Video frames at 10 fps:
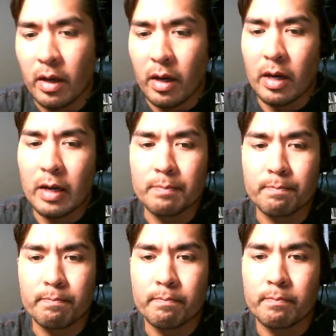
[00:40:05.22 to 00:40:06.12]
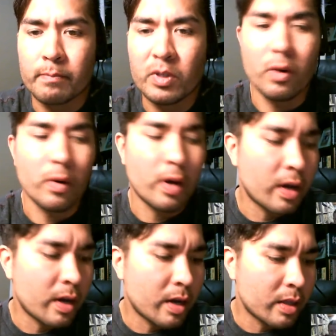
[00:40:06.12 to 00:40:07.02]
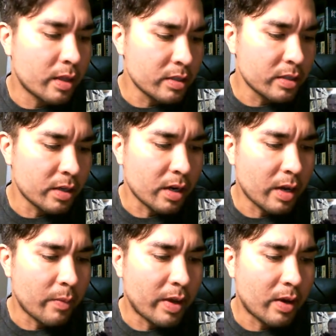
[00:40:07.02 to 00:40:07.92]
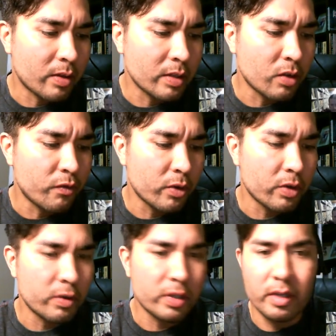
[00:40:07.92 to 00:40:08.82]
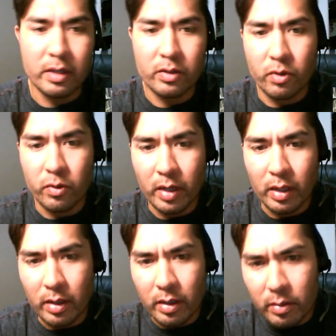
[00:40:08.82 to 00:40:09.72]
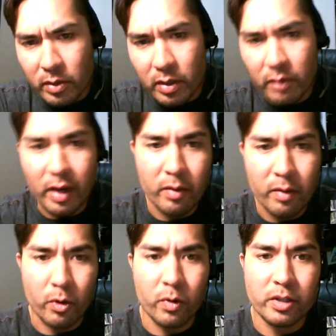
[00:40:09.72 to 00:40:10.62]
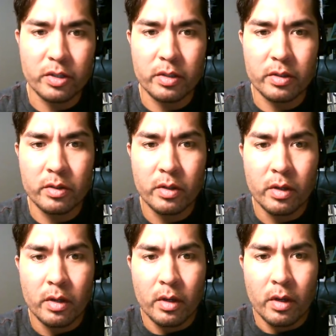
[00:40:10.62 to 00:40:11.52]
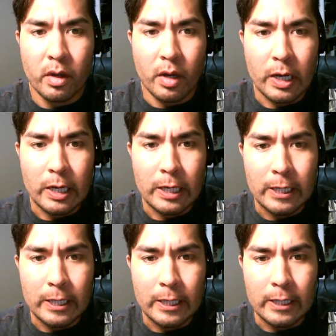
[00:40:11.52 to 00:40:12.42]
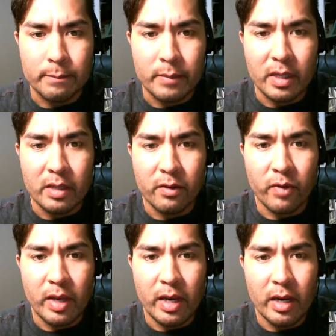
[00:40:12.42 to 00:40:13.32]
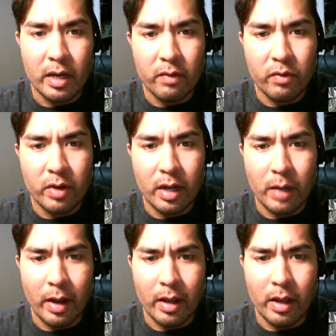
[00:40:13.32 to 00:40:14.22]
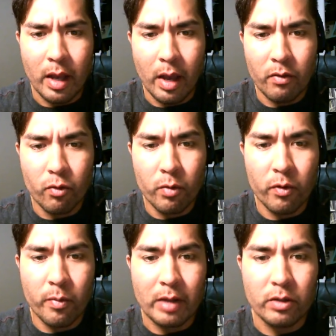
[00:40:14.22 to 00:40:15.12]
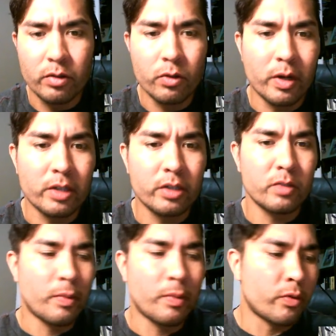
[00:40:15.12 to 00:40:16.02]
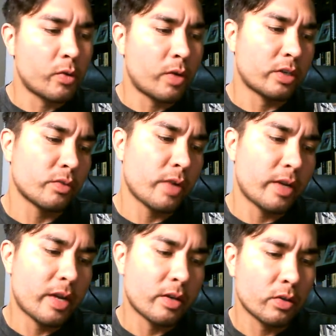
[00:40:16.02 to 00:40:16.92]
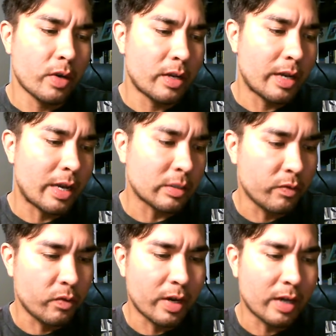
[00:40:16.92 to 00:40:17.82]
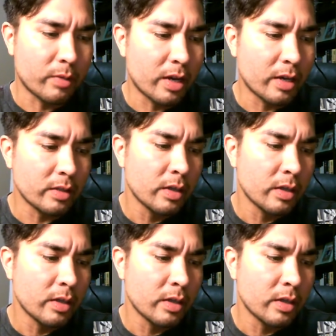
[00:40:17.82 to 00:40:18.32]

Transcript: Um, so uh, let's talk about, let's go further into this real quick. Let's, let me see if I have any more questions um, in the feed. If you got a couple, okay, I have room for about two questions, maybe three questions right now. So go ahead and ask them if you got them, guys.